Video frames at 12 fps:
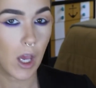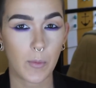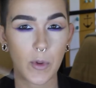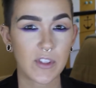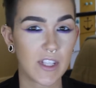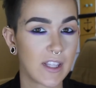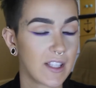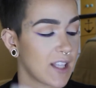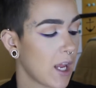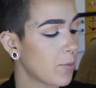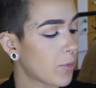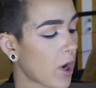I'm using the
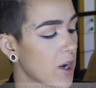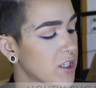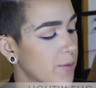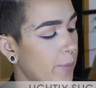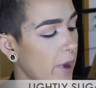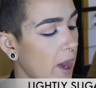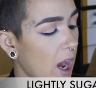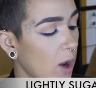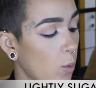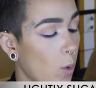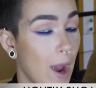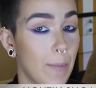same brush, but
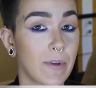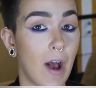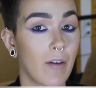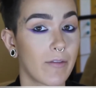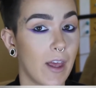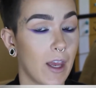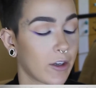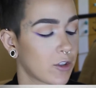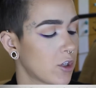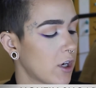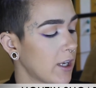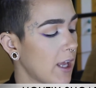I wiped off the
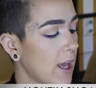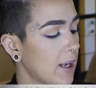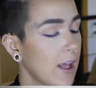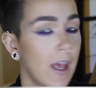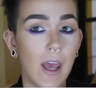extra again,